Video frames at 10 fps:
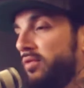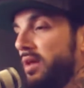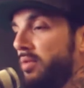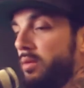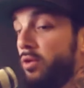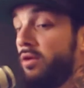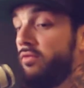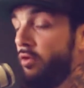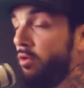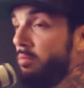Some of them are a
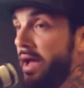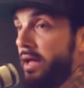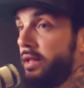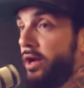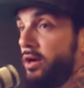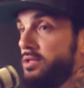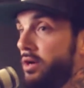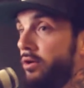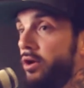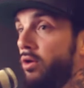full ban, like
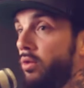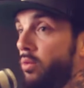Ontario